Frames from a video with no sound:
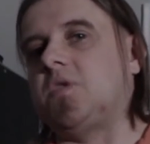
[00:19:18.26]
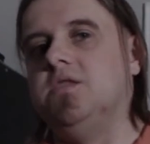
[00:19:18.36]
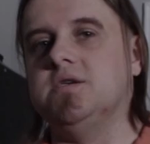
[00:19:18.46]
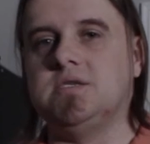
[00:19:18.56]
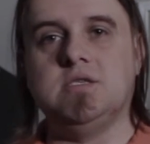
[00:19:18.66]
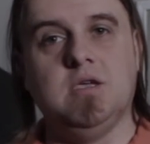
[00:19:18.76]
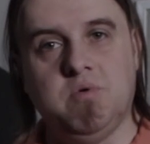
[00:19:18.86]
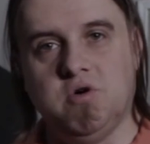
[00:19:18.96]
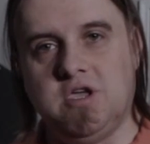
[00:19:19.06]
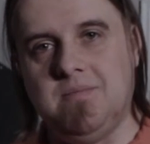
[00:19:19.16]
This is the
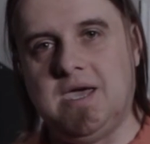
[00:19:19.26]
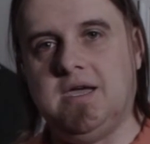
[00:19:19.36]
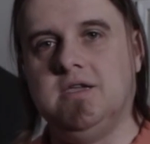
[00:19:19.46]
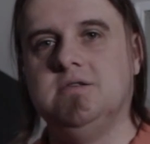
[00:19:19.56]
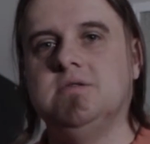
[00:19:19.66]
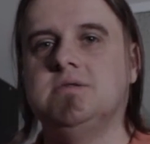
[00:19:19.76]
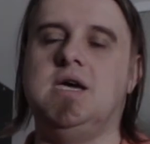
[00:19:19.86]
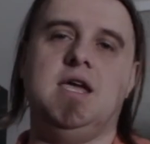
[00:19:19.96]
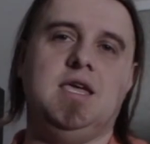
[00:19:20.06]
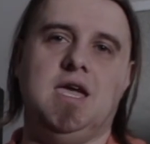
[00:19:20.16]
Boogeyman
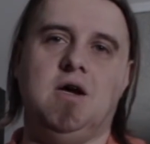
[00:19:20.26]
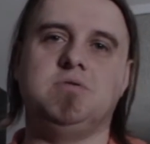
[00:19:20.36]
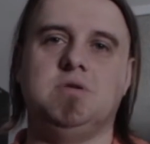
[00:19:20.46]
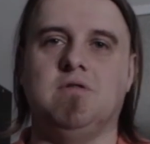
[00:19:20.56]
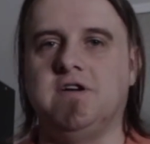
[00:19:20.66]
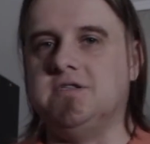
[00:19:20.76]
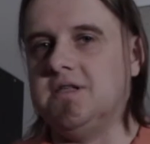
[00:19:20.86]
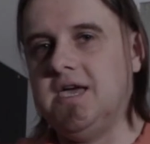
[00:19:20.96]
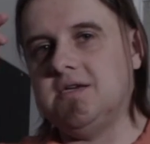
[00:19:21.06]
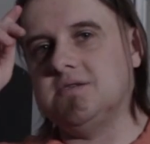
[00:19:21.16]
signing out. Don't forget to
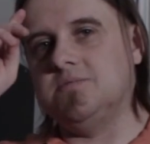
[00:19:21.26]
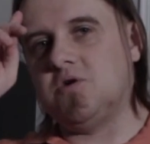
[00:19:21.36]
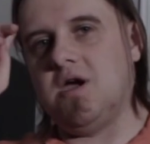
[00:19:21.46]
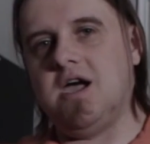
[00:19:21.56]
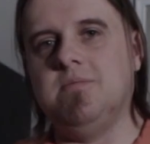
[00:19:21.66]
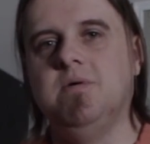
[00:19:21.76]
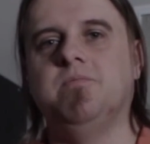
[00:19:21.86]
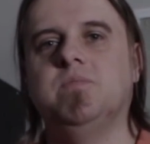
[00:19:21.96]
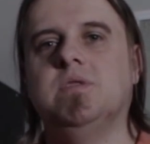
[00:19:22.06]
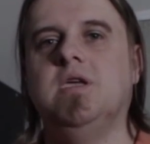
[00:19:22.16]
like, subscribe,
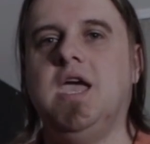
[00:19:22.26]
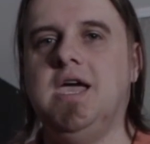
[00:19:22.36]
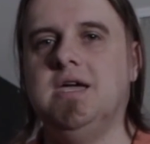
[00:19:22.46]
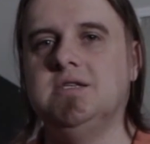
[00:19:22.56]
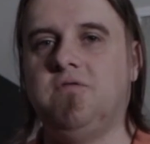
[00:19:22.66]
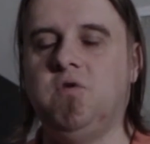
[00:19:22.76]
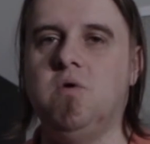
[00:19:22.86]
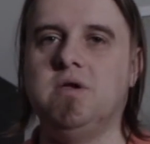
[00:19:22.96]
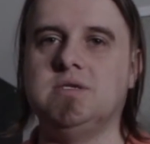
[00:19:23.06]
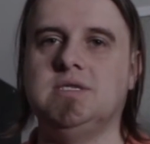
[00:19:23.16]
and if you
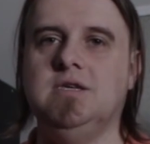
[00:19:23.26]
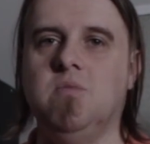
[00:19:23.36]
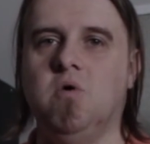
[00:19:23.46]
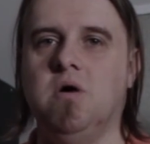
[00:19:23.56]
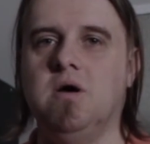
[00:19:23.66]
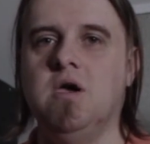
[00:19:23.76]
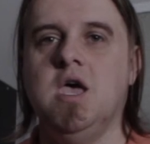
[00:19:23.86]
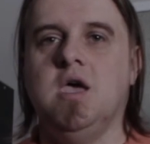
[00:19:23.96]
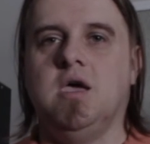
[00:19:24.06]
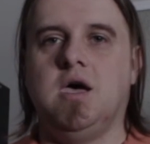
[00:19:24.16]
want to see more
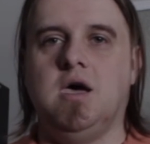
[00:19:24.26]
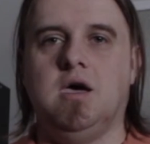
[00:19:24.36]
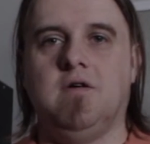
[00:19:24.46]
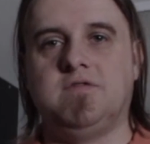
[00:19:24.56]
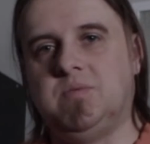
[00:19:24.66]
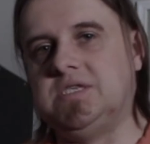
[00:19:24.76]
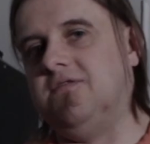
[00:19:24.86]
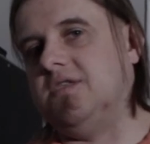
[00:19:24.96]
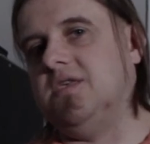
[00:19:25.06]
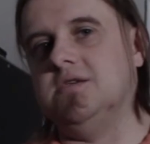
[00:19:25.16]
of
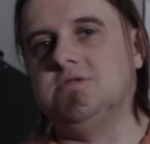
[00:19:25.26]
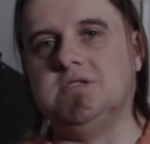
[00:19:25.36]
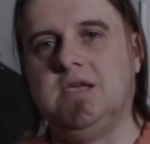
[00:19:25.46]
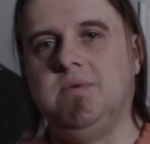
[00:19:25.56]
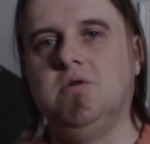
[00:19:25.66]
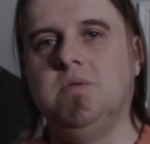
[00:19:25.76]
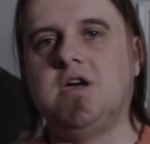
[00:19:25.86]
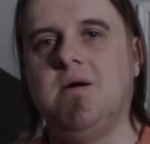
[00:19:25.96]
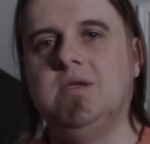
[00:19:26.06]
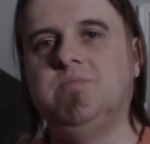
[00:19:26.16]
specific things, just let me know in the
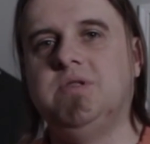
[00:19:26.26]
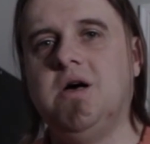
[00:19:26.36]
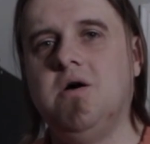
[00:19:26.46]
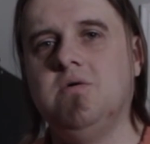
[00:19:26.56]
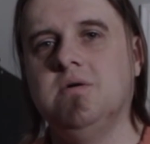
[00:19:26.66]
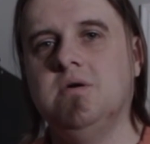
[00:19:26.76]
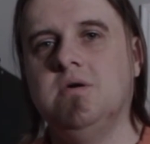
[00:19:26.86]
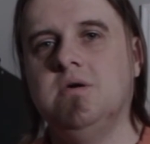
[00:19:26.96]
comments below.